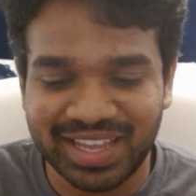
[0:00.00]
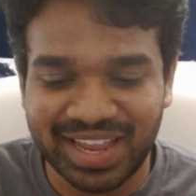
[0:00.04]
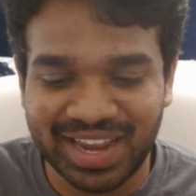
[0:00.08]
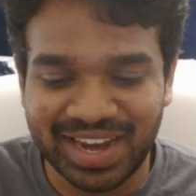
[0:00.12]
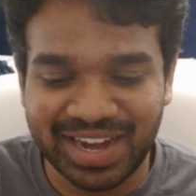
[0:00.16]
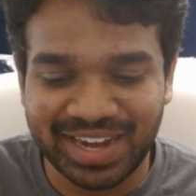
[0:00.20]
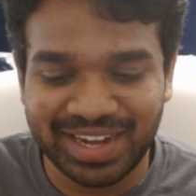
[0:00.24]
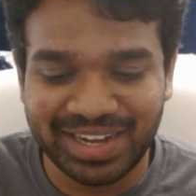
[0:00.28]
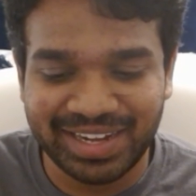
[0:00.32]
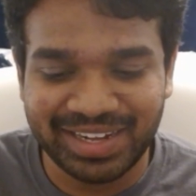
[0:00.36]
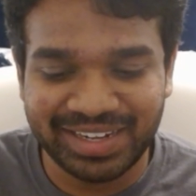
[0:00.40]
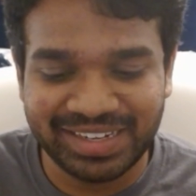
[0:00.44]

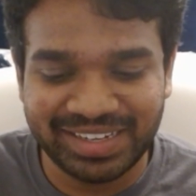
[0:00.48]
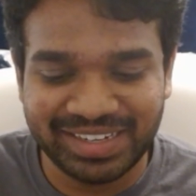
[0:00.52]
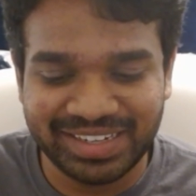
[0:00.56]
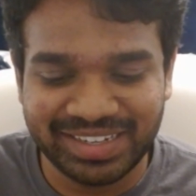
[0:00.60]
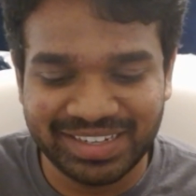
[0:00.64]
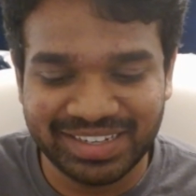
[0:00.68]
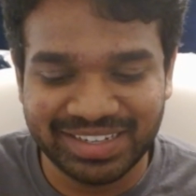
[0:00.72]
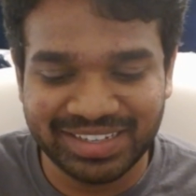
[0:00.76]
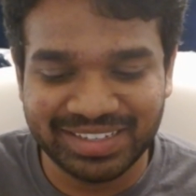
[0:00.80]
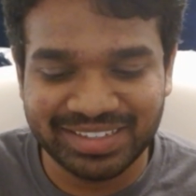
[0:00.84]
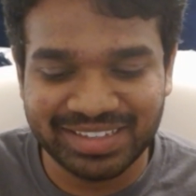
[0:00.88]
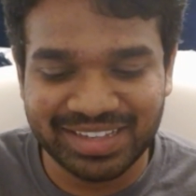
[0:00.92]

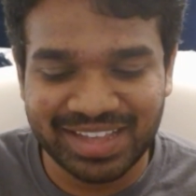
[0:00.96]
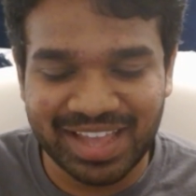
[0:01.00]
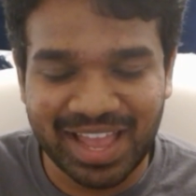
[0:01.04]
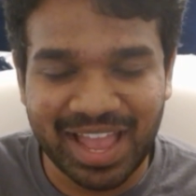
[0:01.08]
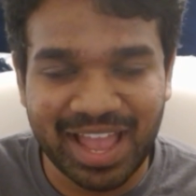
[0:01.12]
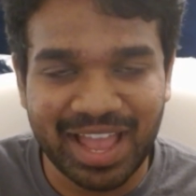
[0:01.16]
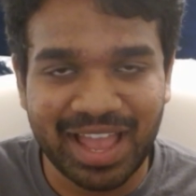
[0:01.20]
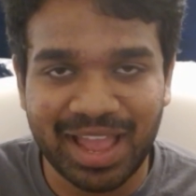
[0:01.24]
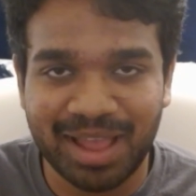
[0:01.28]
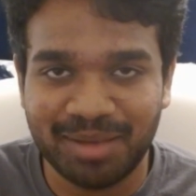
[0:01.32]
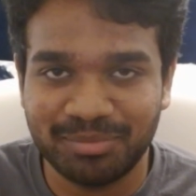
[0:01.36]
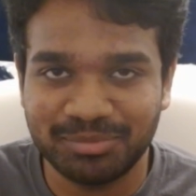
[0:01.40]
And
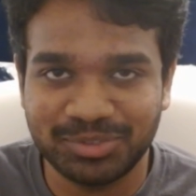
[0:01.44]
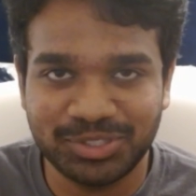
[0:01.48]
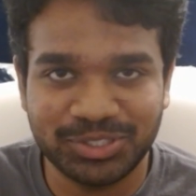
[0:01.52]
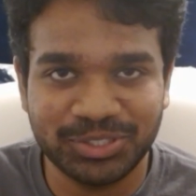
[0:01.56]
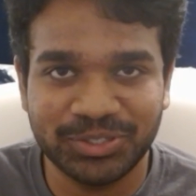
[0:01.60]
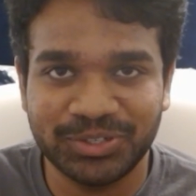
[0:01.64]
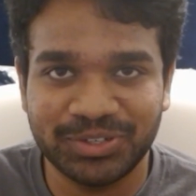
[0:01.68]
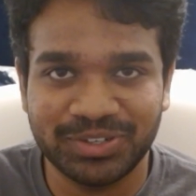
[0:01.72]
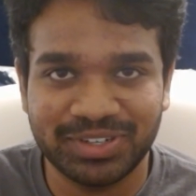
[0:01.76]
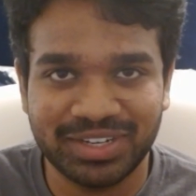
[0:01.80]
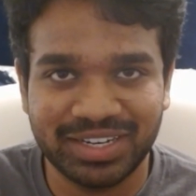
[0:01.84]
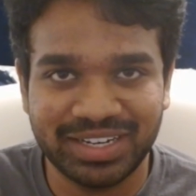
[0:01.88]
I'm
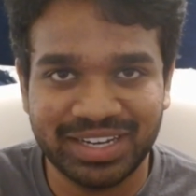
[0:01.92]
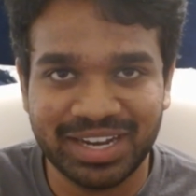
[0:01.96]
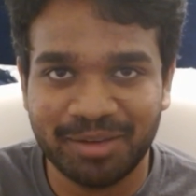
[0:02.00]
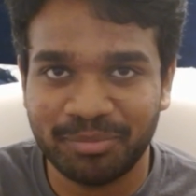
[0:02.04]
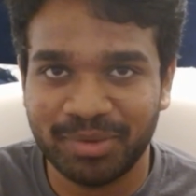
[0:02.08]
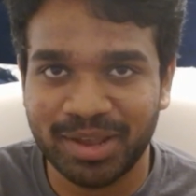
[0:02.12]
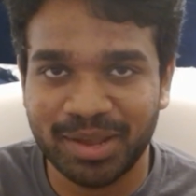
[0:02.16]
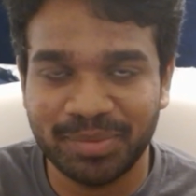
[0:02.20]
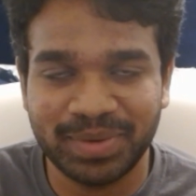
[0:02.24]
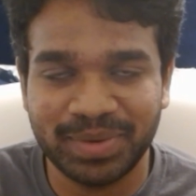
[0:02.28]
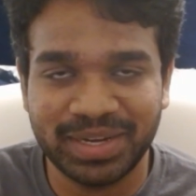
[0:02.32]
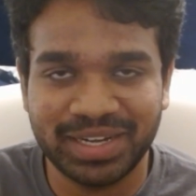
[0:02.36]
sure in
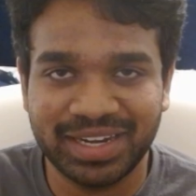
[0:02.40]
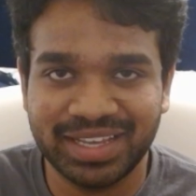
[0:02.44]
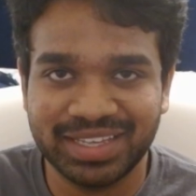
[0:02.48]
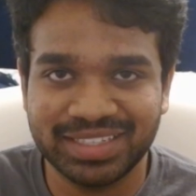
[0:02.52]
upcoming